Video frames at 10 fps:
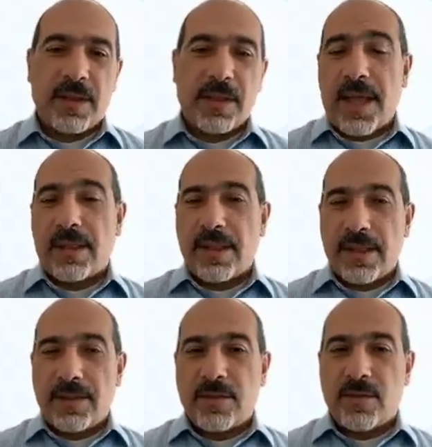That
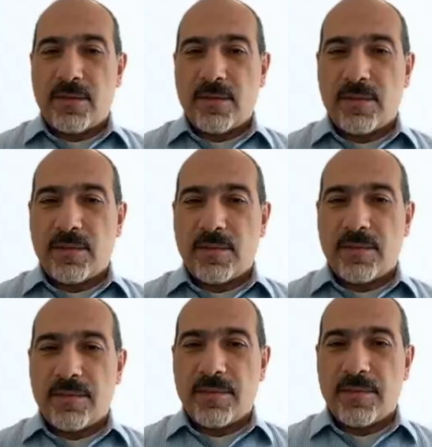leads to
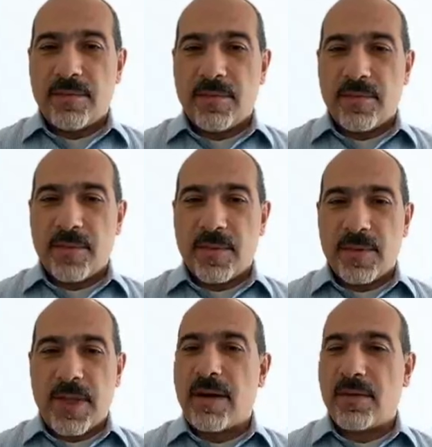
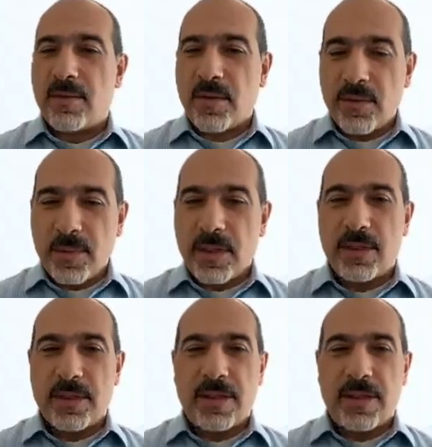lateral movement,